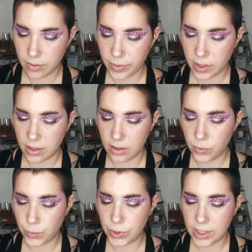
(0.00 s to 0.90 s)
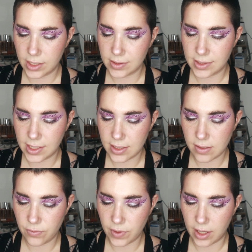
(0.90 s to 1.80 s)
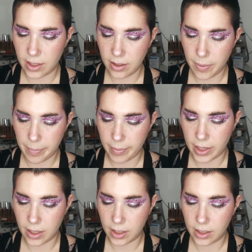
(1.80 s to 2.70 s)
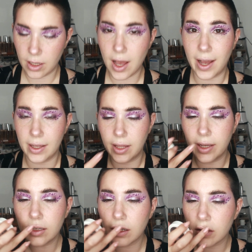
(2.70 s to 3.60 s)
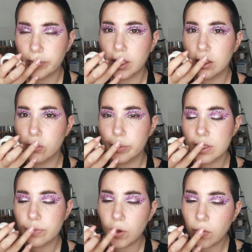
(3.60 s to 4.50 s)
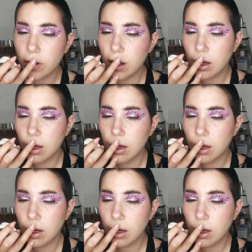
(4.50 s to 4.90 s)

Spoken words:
I'm gonna re-intensify my highlight on my Cupid's bow.